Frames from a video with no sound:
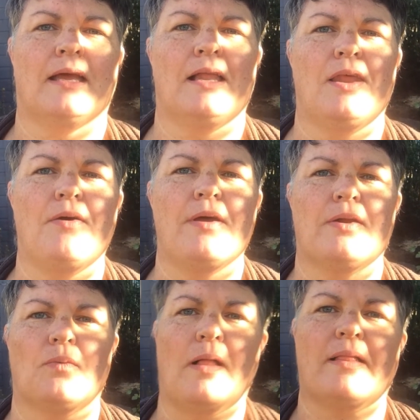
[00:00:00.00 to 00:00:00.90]
Hello
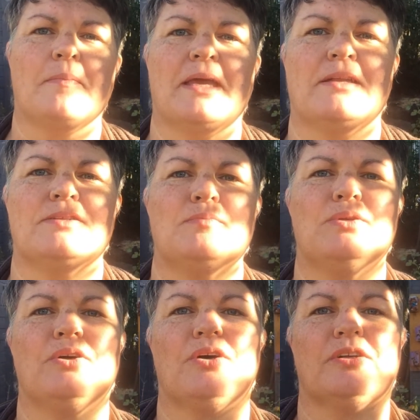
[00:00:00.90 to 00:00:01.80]
and welcome again to
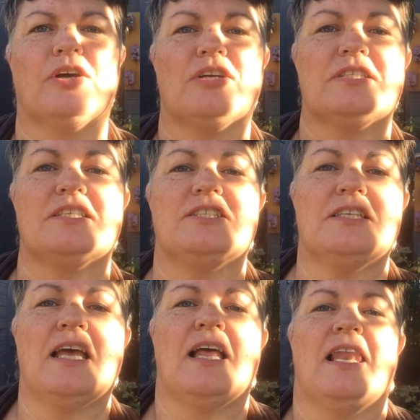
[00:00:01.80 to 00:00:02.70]
Blue Garden
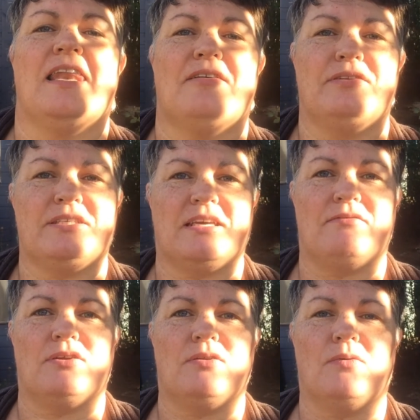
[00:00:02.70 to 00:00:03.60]
Cottage. Lovely to
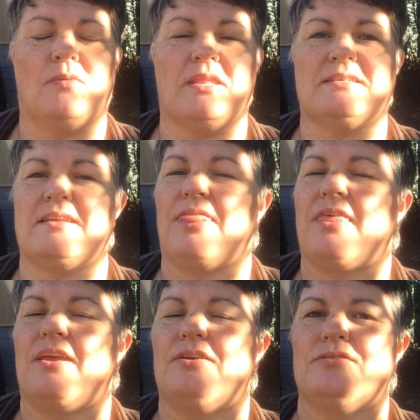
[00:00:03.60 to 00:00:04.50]
have you along with us and
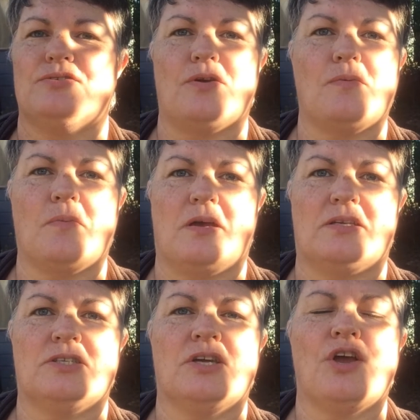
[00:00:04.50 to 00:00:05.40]
thank you so
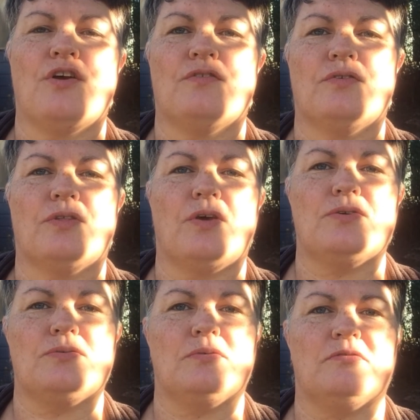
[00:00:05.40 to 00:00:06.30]
much for
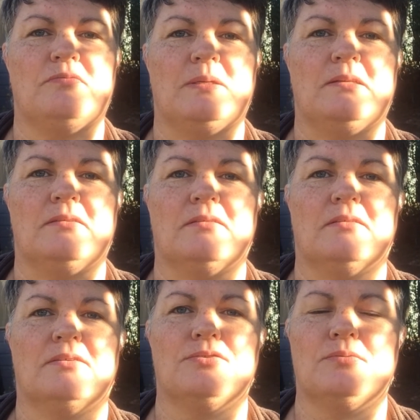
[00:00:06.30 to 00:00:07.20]
those who have been
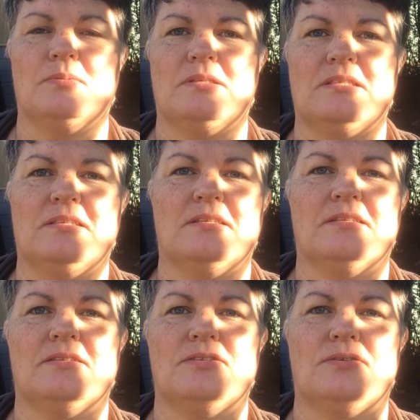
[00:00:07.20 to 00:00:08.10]

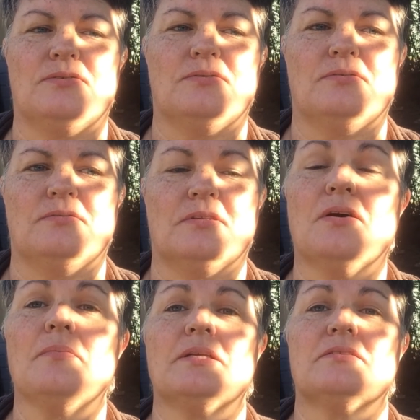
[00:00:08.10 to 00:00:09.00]
contributing to the
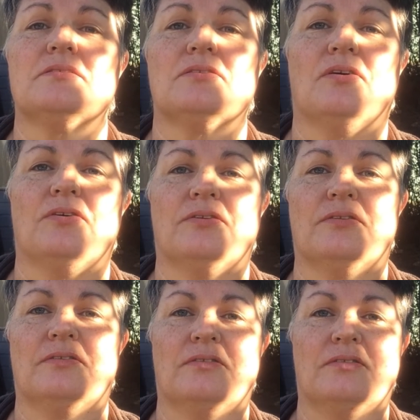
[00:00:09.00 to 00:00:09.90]
comments
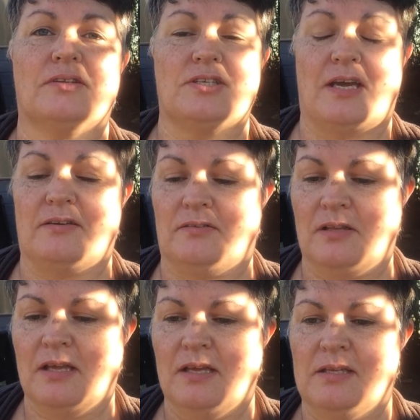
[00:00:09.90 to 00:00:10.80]
on the channel.
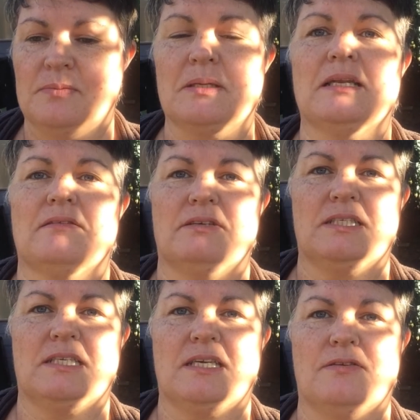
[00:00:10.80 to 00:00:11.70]
It's been lovely
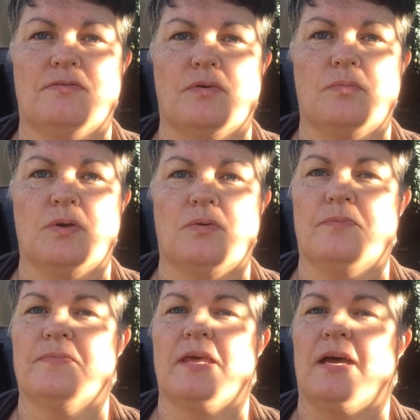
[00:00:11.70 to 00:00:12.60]
to hear from you.
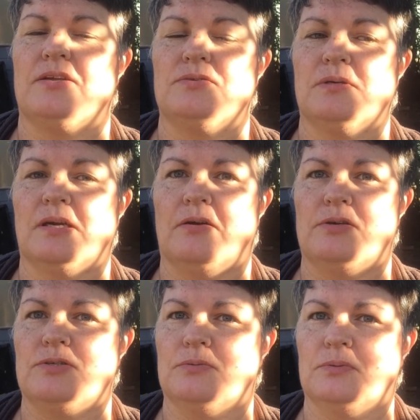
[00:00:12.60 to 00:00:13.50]
I do
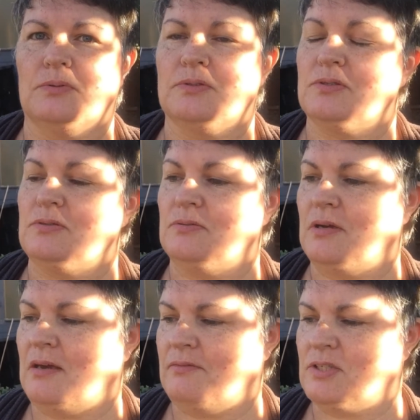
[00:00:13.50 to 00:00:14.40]
encourage you all to do
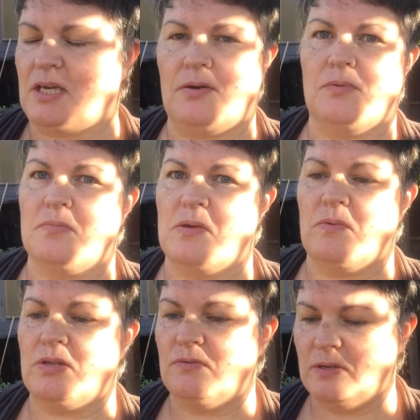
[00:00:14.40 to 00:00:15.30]
have a chat with me
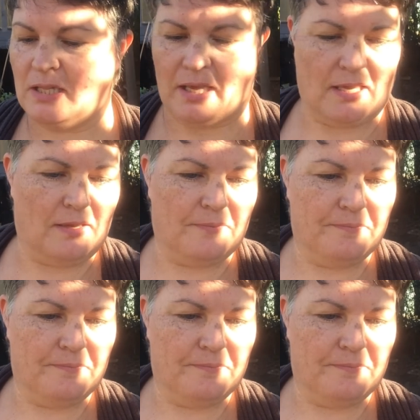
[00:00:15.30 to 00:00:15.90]
when you feel like